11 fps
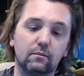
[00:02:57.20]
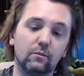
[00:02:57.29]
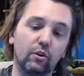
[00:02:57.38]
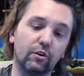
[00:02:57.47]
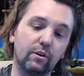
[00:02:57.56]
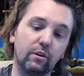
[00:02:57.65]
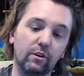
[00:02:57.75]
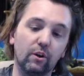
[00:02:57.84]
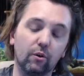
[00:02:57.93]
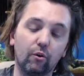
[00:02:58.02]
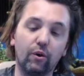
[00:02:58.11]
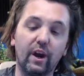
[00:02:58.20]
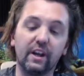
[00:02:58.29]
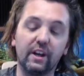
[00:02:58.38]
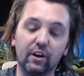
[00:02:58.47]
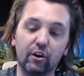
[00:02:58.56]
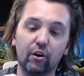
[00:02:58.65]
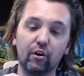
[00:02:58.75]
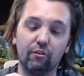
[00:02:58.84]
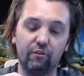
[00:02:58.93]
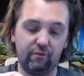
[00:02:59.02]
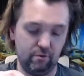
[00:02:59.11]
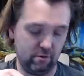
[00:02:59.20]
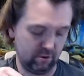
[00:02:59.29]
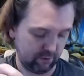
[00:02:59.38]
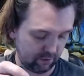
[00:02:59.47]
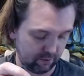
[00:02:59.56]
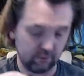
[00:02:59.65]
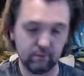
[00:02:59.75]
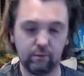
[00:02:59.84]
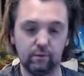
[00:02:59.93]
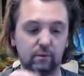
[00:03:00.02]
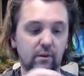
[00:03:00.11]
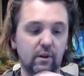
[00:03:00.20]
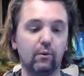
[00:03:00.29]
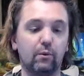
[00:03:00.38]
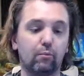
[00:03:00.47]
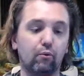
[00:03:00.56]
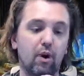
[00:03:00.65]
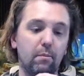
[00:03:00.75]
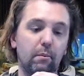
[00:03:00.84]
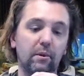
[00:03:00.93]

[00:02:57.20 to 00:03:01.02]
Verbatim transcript: or, you know, creating a kerf, I would probably